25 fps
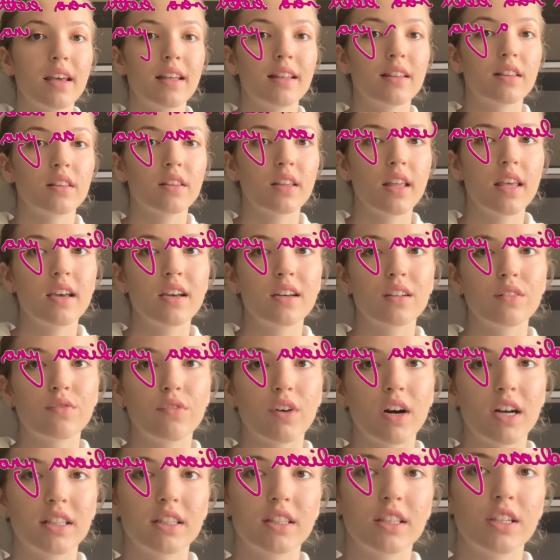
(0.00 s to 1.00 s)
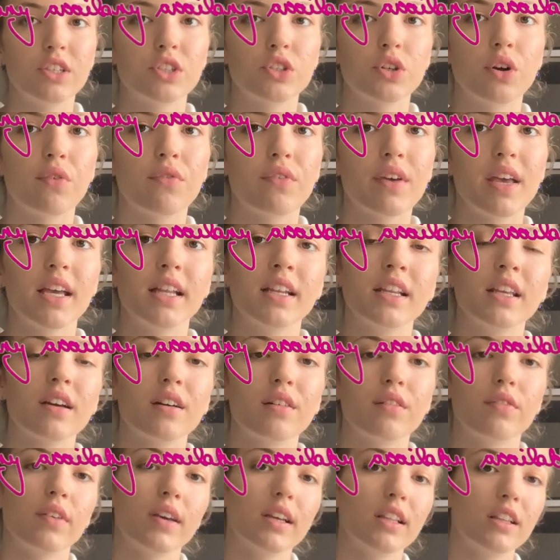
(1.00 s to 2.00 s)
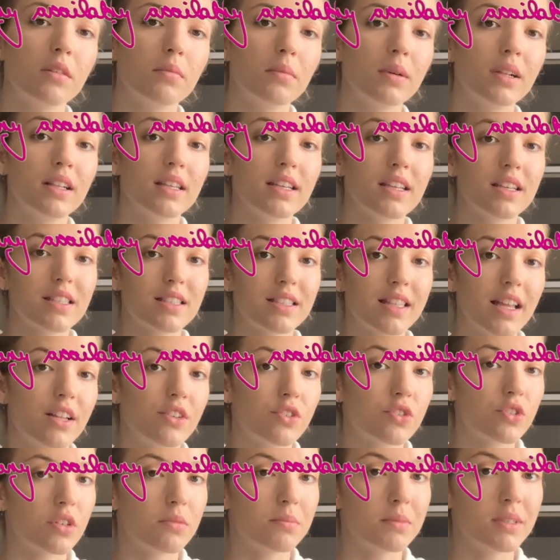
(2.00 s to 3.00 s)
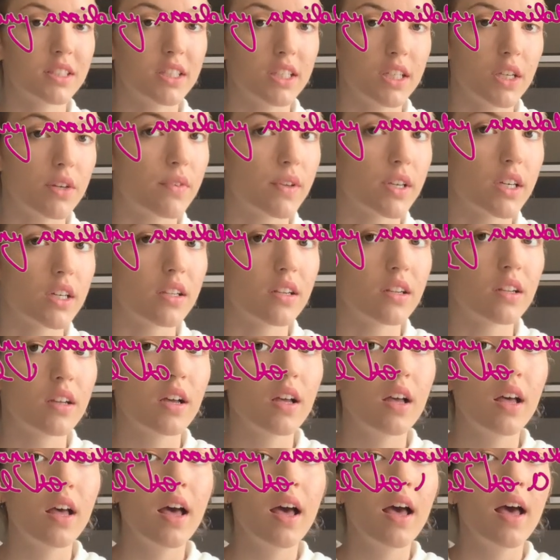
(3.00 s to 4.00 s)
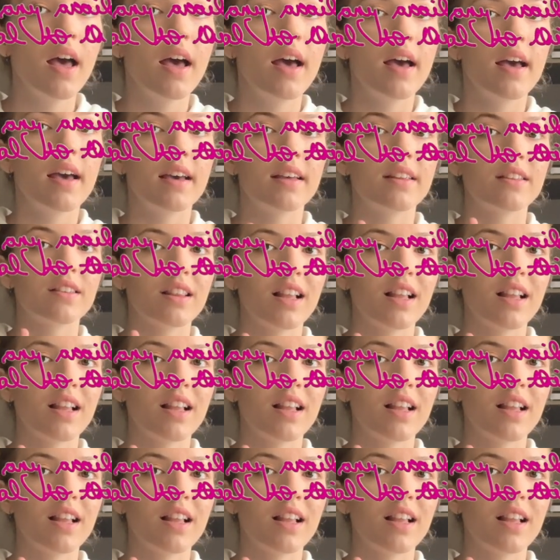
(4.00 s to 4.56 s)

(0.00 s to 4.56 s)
and take advantage of any available extension material. And